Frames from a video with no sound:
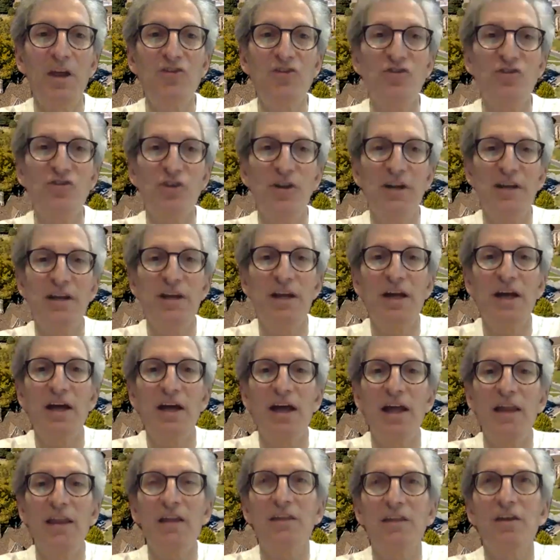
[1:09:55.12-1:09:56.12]
and I
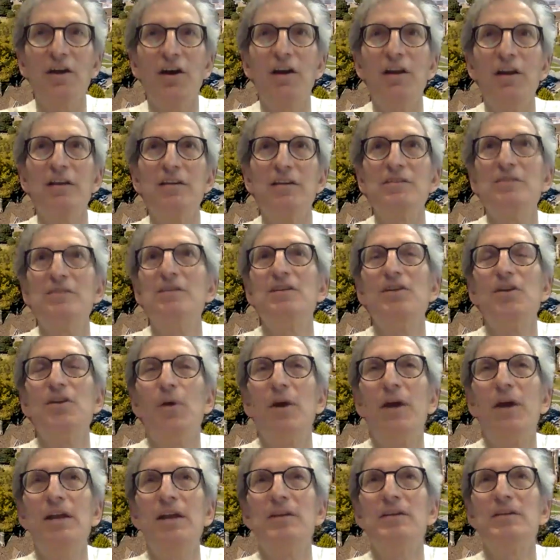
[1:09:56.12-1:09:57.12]
thought the audience did
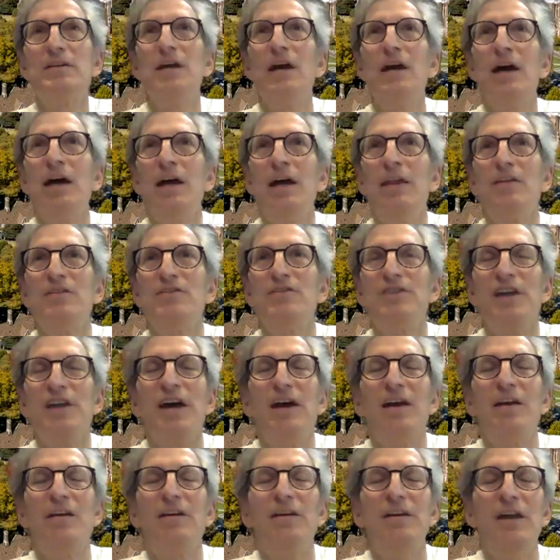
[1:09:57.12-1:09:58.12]
great. There's
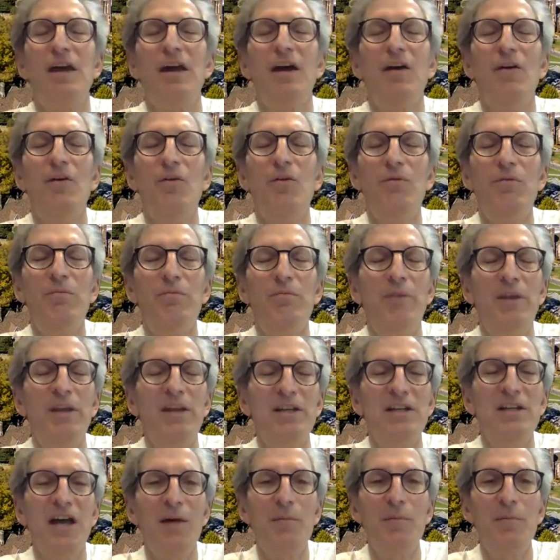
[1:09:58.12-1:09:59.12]
not many
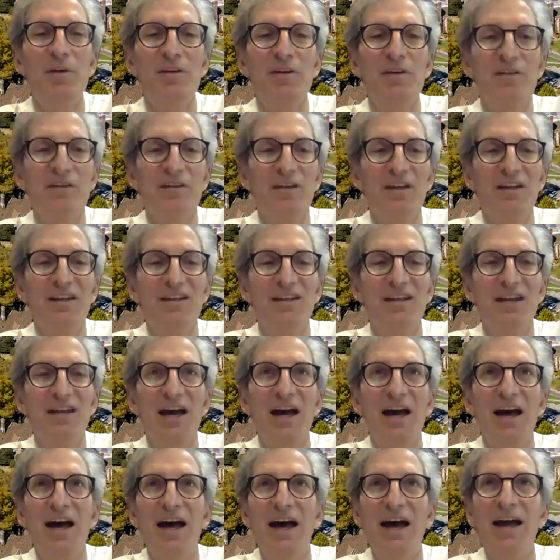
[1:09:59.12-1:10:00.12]
topics that
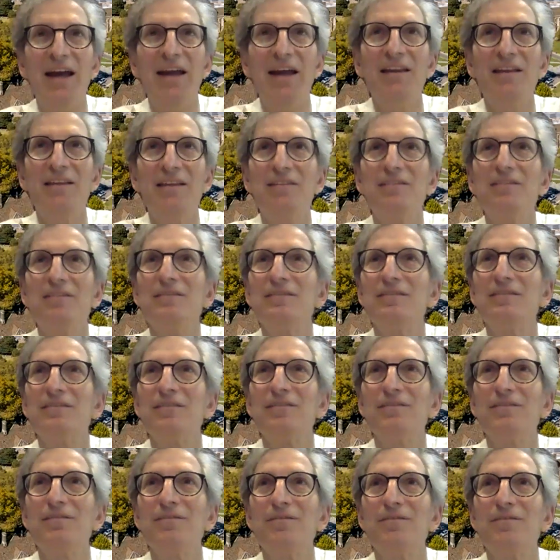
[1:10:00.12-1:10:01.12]
I
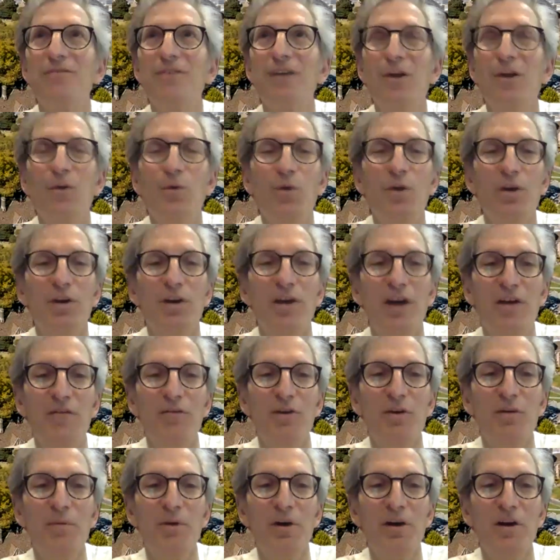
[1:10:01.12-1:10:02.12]
felt weren't
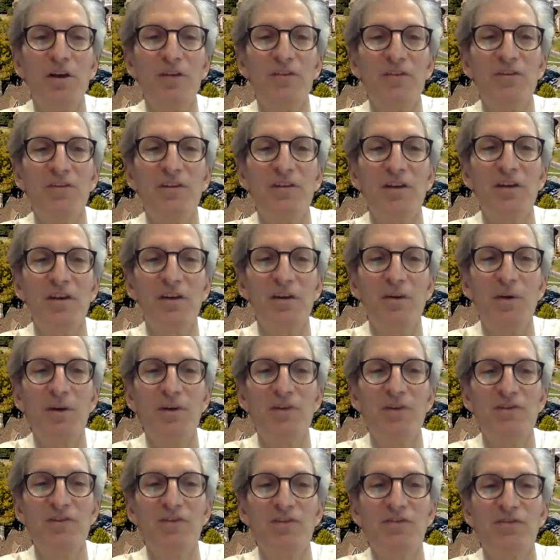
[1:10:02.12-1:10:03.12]
covered, because the
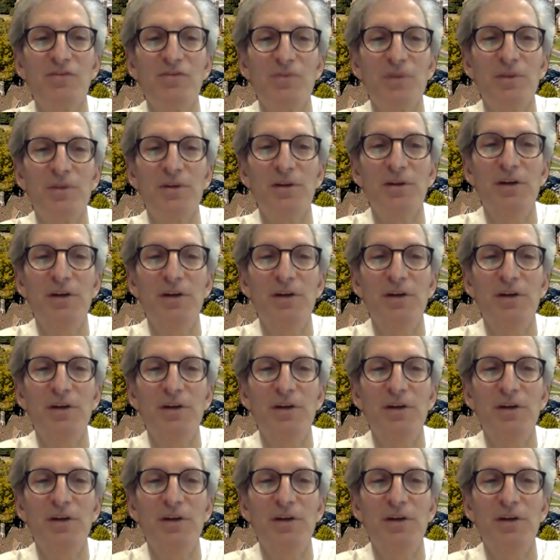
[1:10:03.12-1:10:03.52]
questions were